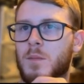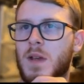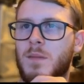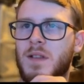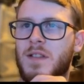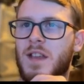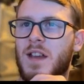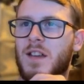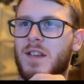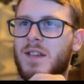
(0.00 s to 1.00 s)
Maybe
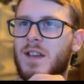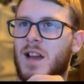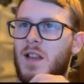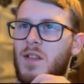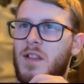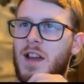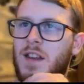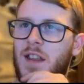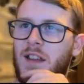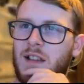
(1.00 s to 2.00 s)
this, and
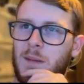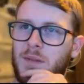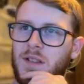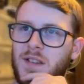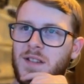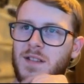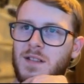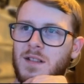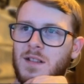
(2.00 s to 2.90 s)
then this happens.